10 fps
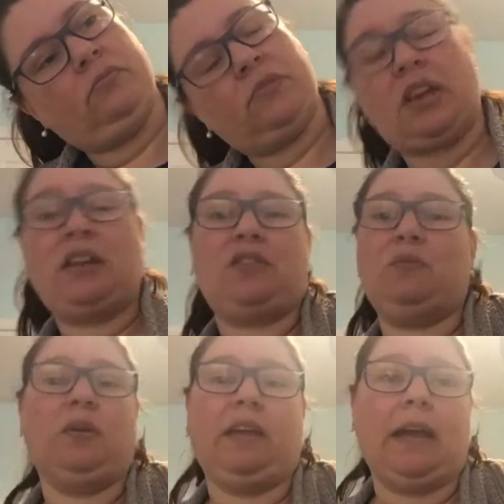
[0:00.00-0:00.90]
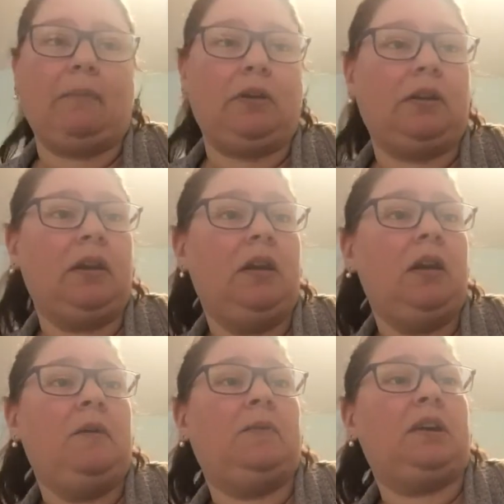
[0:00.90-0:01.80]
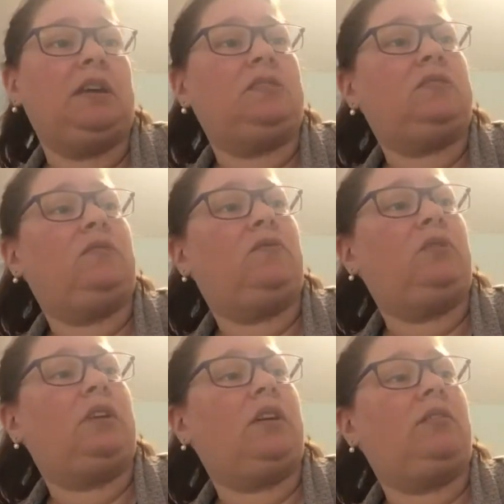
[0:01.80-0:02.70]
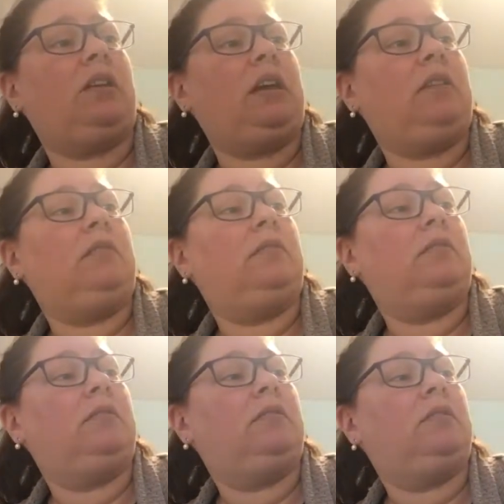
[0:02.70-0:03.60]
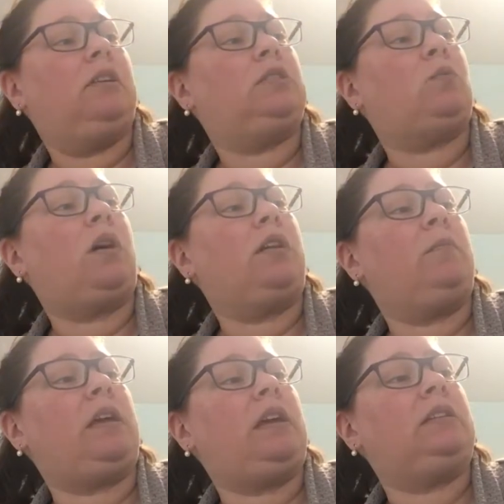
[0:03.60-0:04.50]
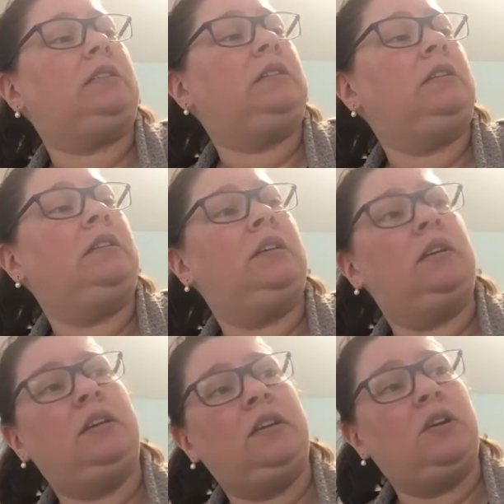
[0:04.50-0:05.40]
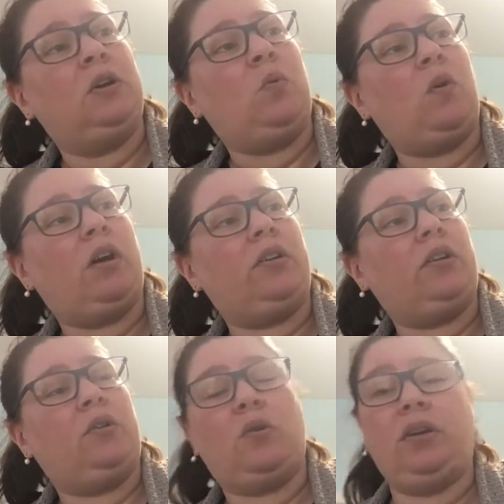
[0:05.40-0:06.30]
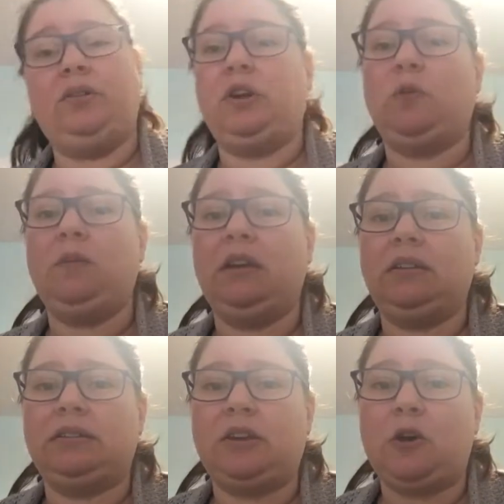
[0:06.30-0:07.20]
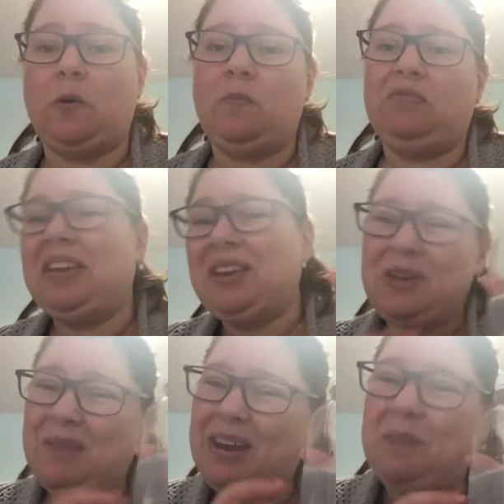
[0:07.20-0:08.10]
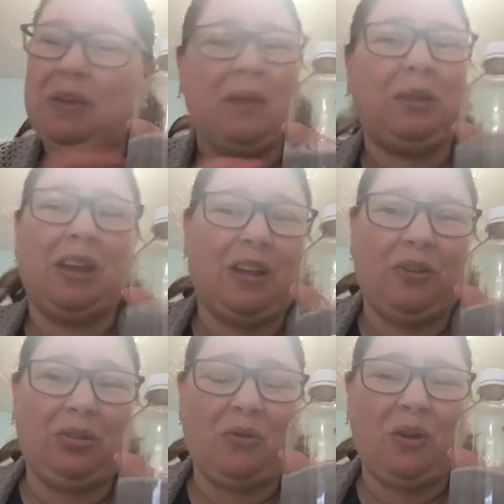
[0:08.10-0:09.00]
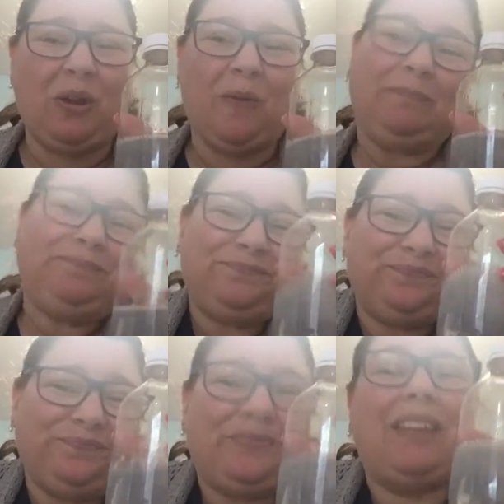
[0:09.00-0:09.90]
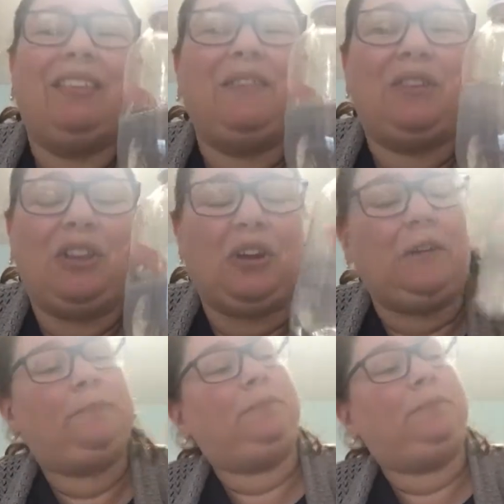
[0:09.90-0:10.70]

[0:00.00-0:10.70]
Okay, nothing really happened because food coloring is water-based. Water and oil don't mix, so you might not be able to color the oil. Live and learn.